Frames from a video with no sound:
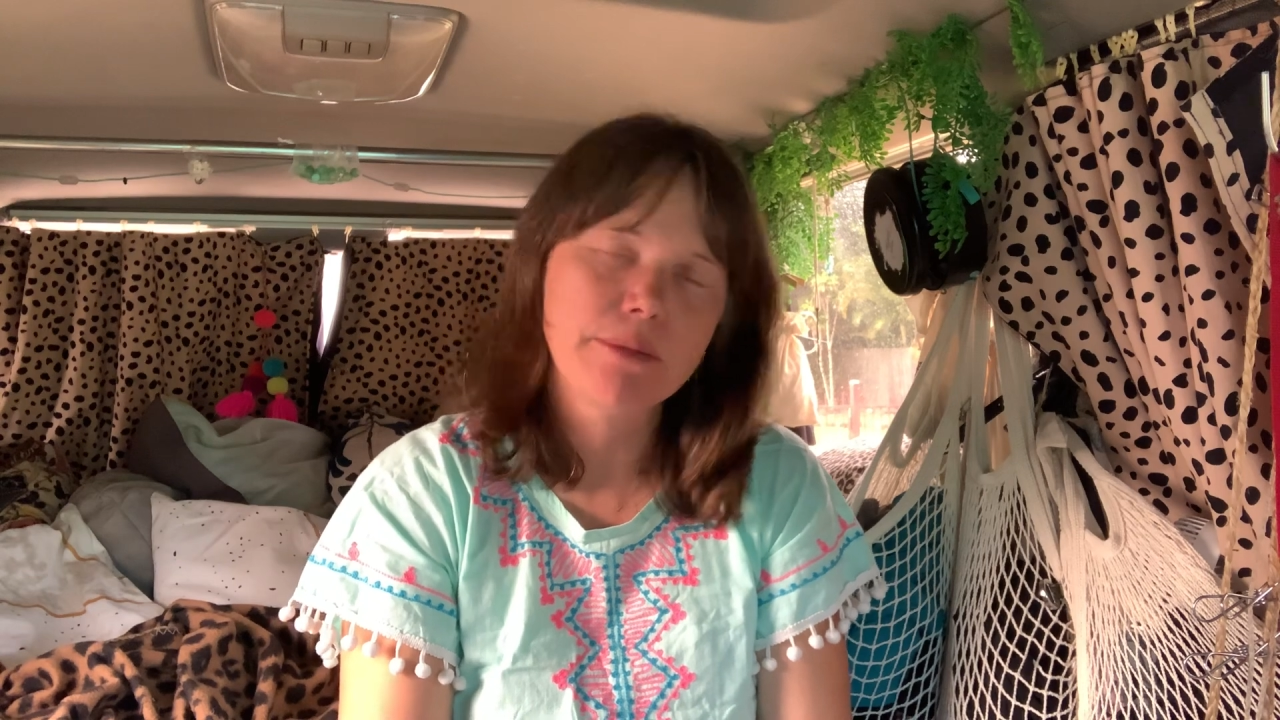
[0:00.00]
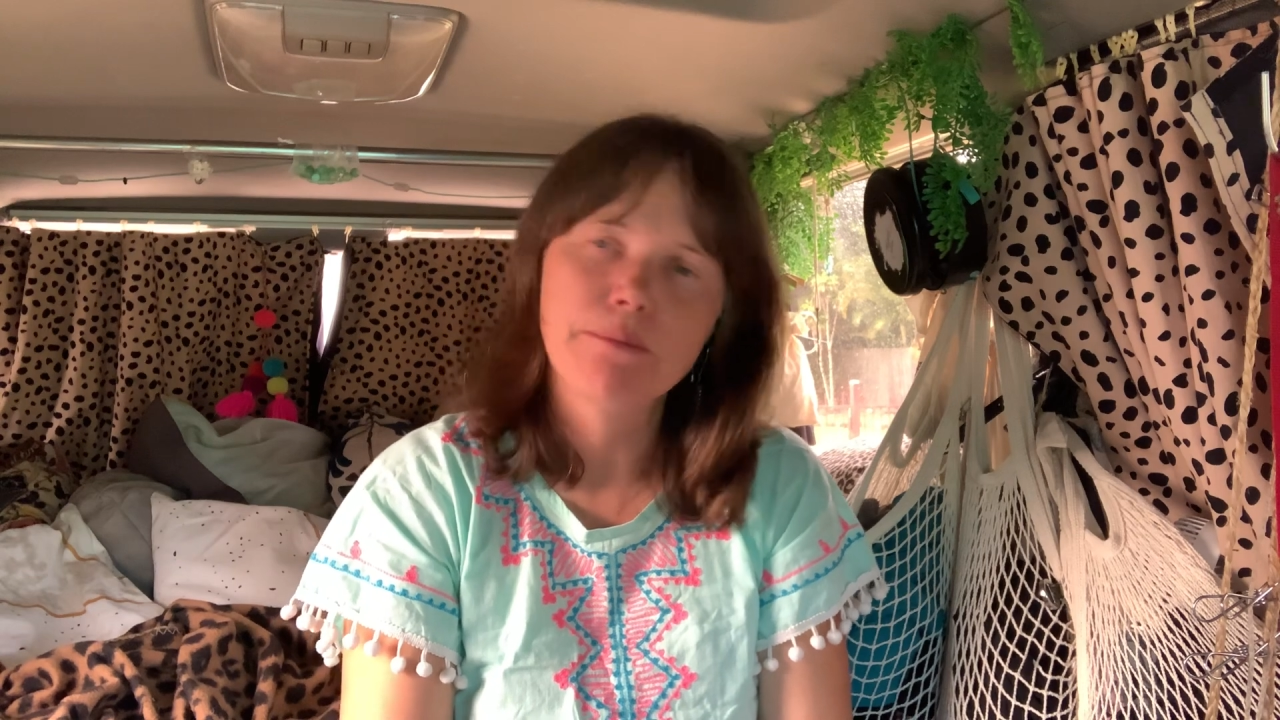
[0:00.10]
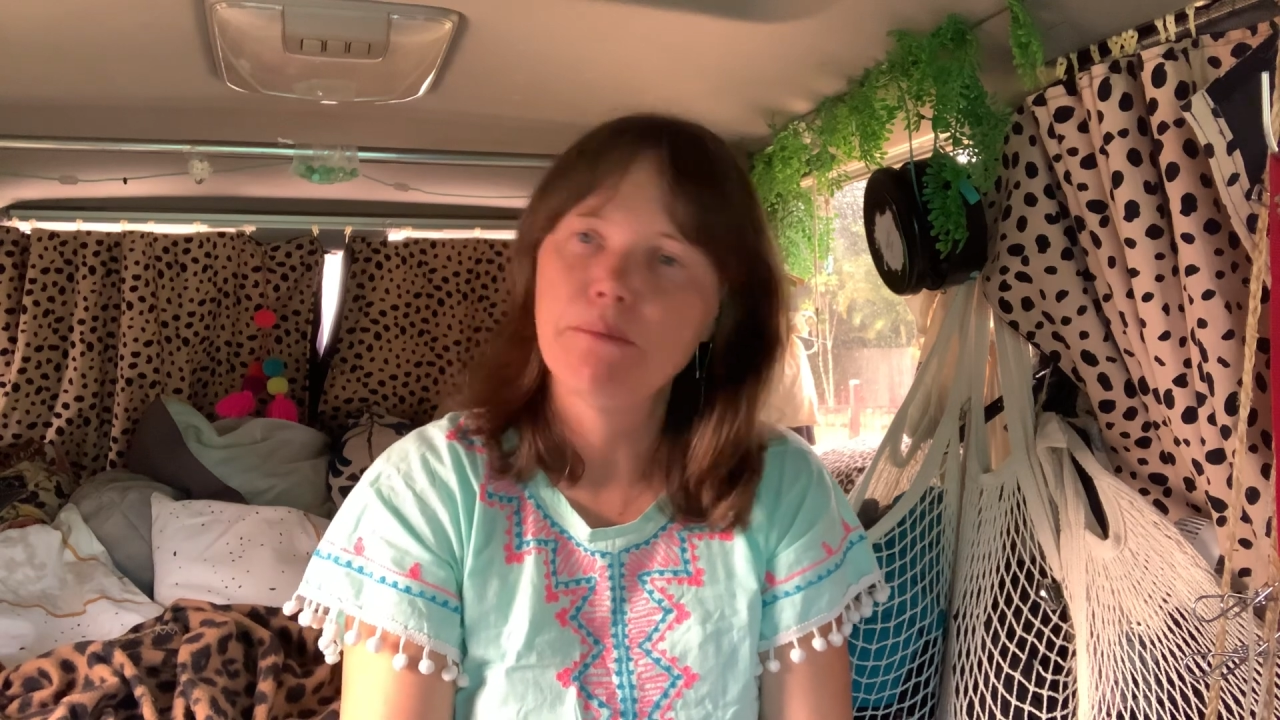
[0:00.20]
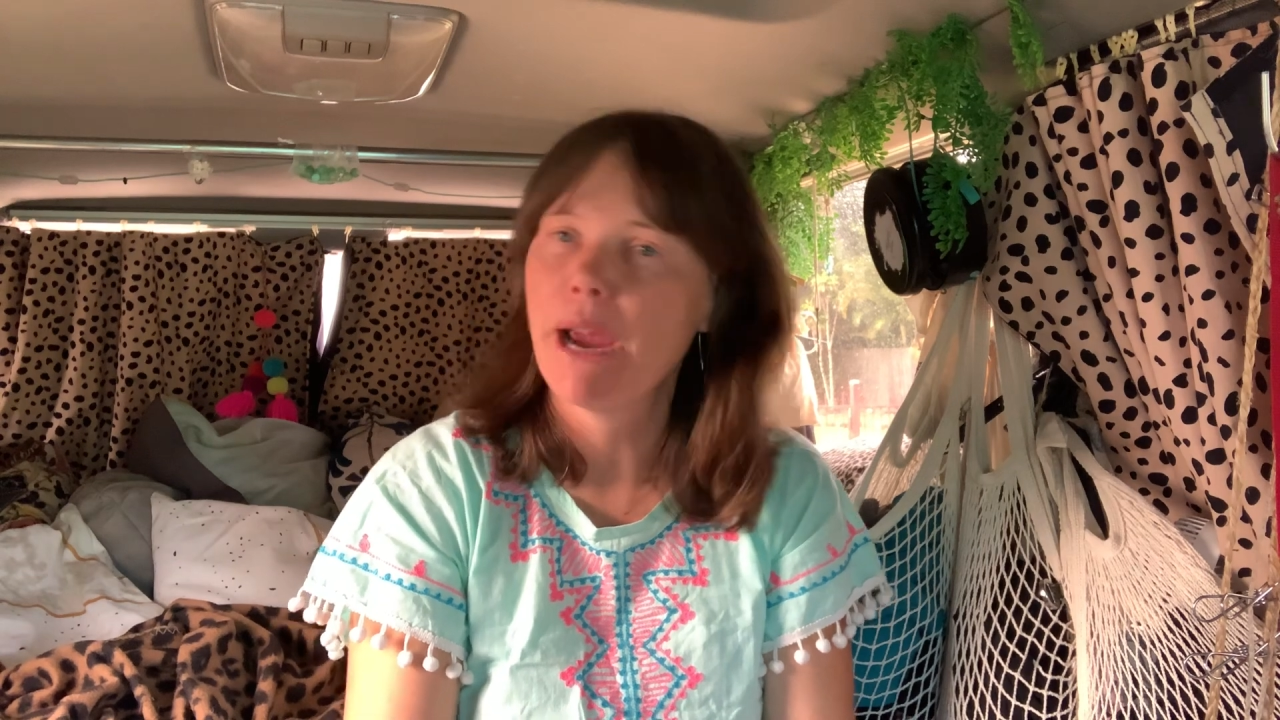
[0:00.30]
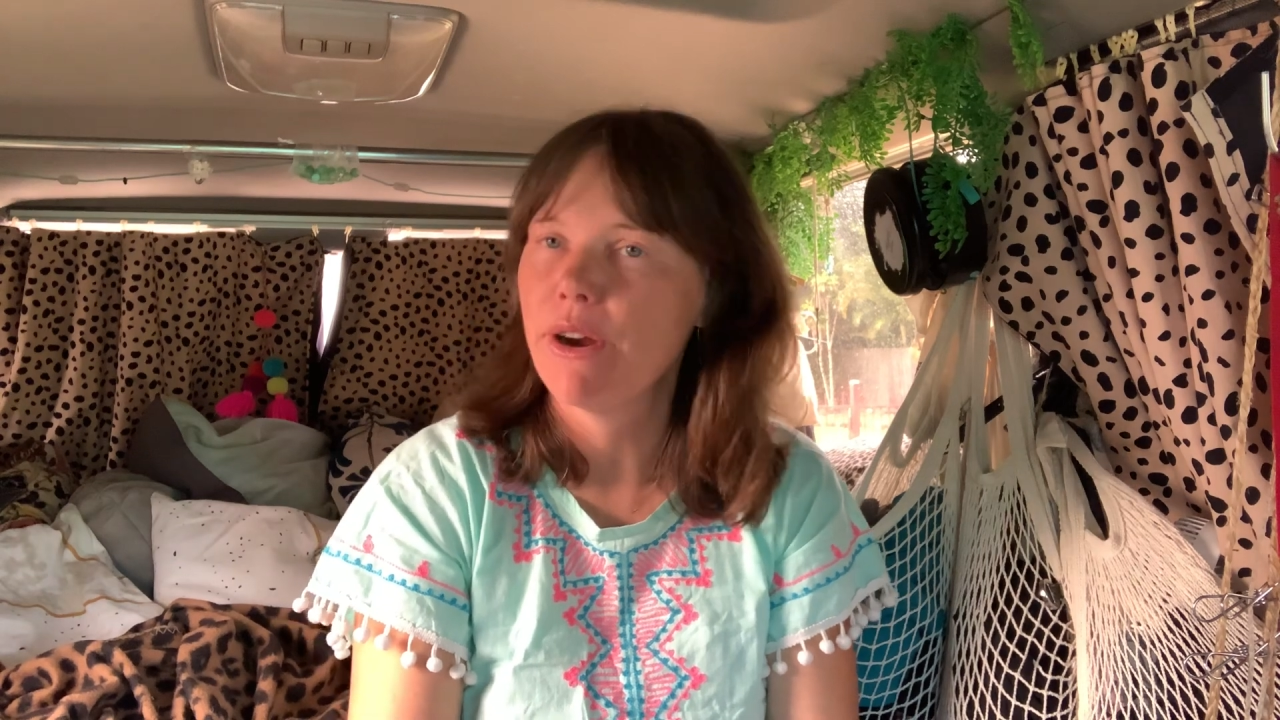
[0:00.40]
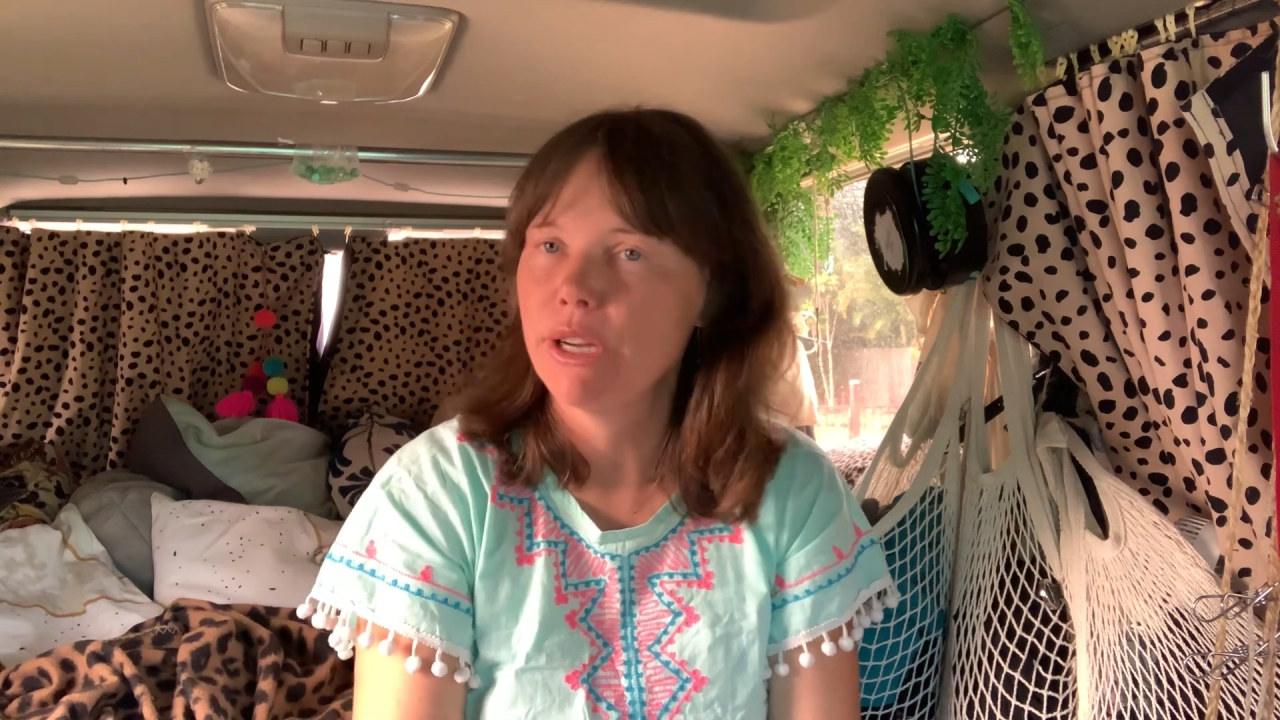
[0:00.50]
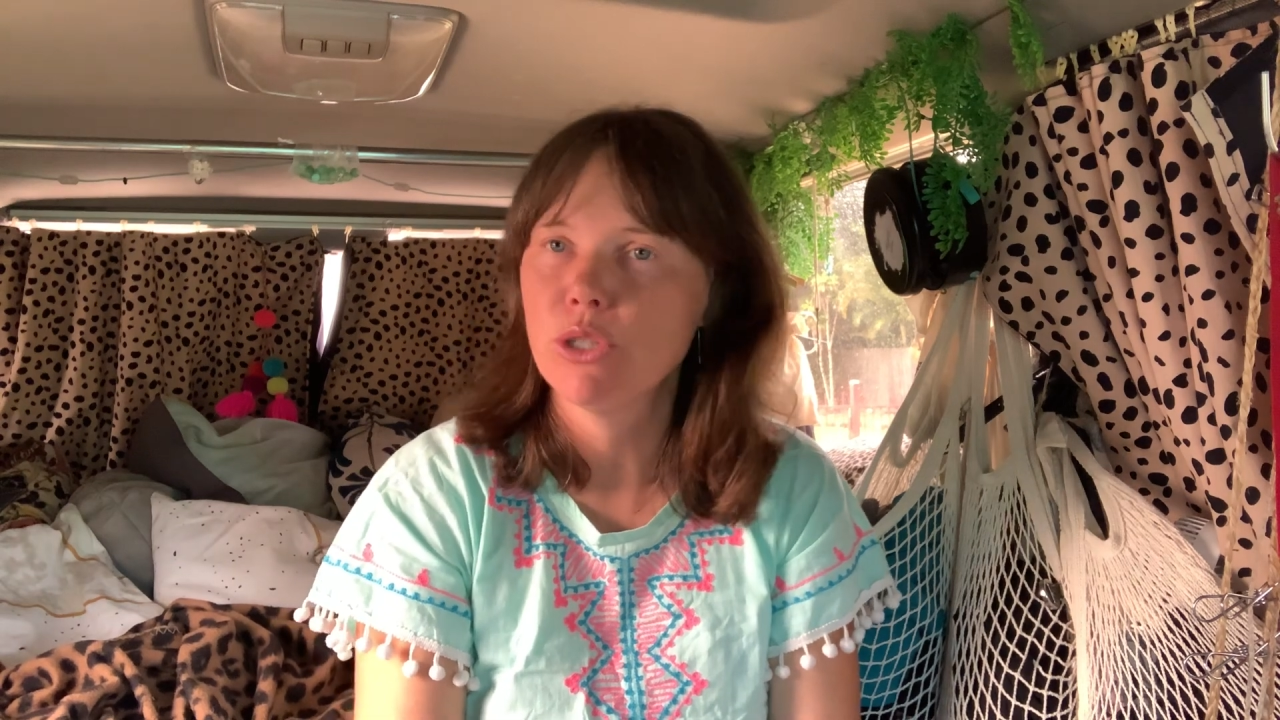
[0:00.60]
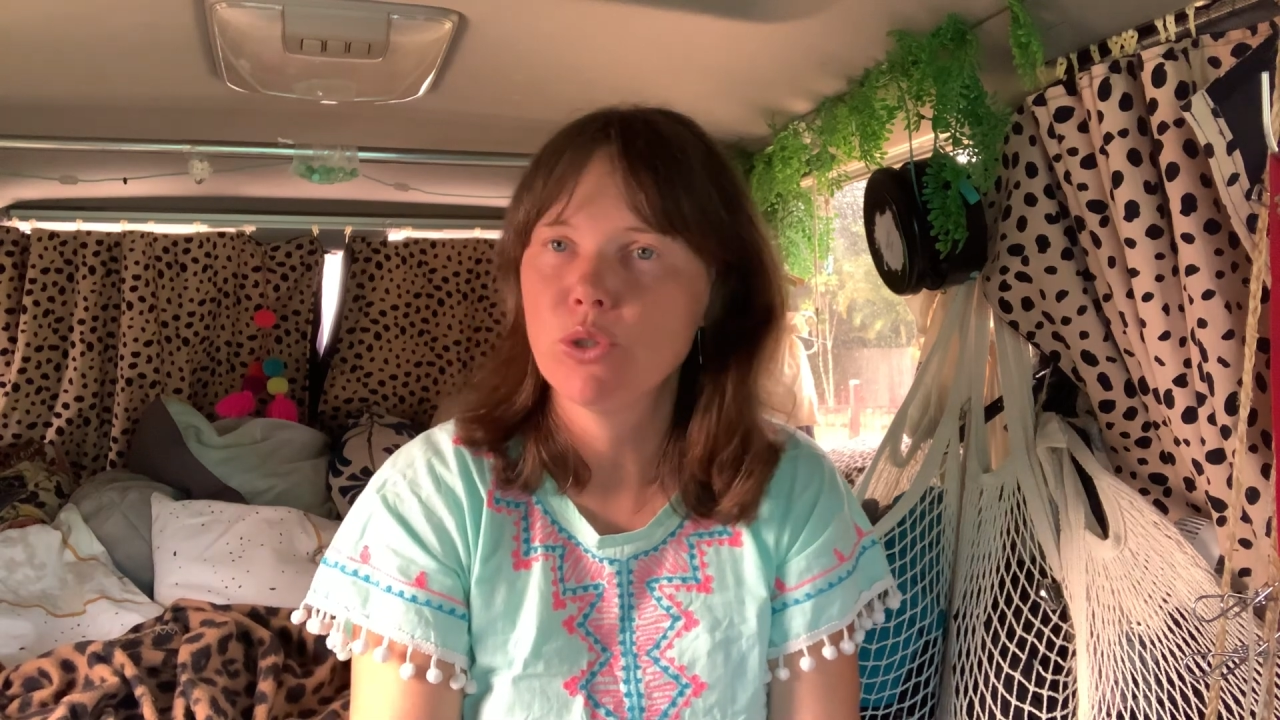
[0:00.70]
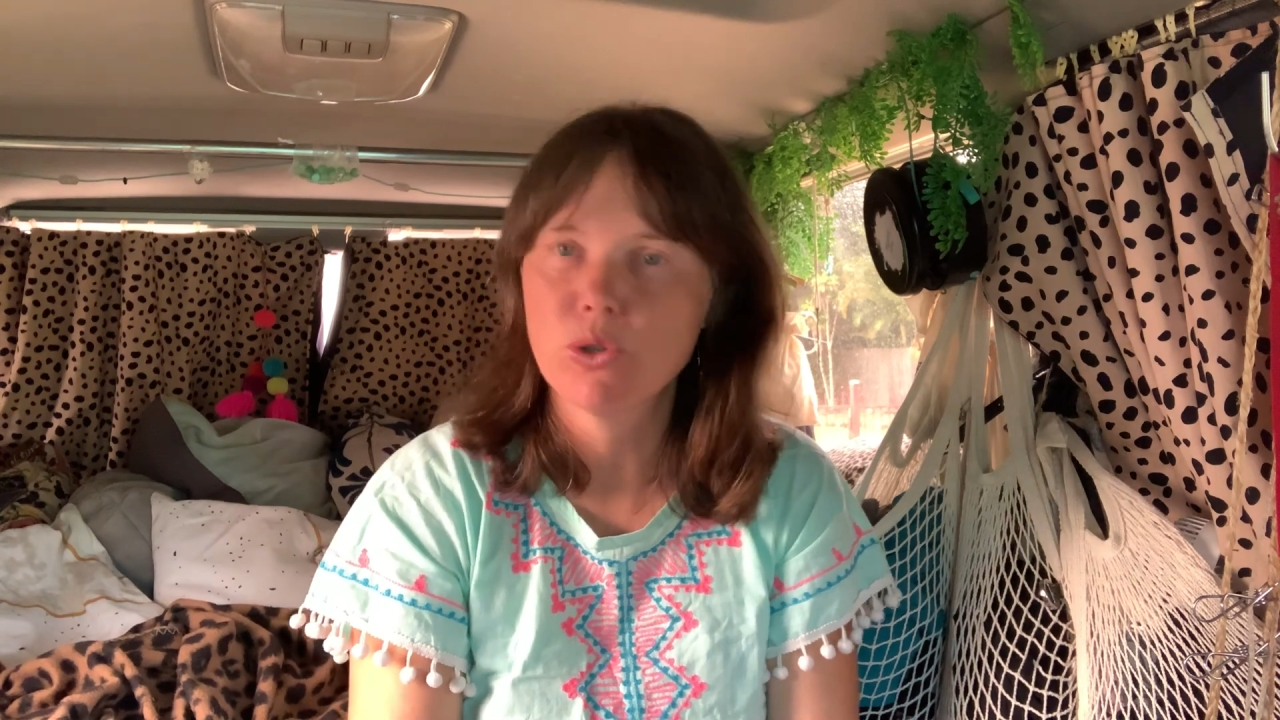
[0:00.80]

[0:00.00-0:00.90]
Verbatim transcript: marriage